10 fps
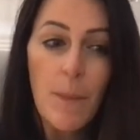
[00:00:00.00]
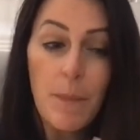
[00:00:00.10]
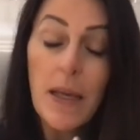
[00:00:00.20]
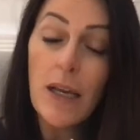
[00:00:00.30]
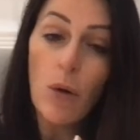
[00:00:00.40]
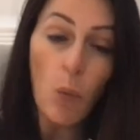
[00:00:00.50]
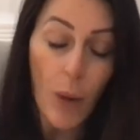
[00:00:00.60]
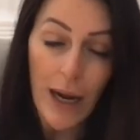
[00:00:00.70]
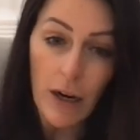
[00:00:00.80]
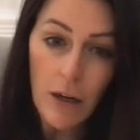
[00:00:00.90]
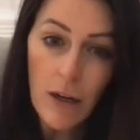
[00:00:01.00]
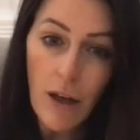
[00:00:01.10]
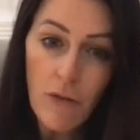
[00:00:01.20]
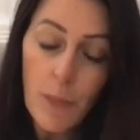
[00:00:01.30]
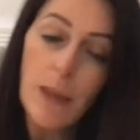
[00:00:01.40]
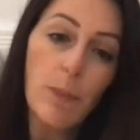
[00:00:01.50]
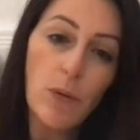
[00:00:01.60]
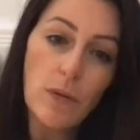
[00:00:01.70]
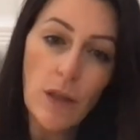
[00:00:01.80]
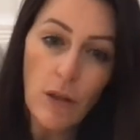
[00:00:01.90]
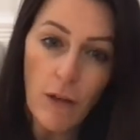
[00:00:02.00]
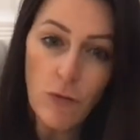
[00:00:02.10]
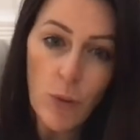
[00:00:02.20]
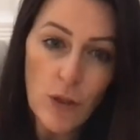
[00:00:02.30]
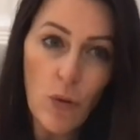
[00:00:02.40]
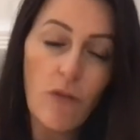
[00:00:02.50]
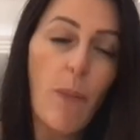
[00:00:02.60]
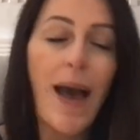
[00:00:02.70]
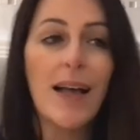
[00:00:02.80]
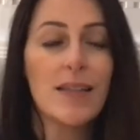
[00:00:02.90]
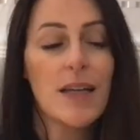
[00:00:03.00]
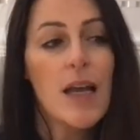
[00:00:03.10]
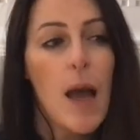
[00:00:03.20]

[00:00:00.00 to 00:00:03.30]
being aware of people's loved ones who have passed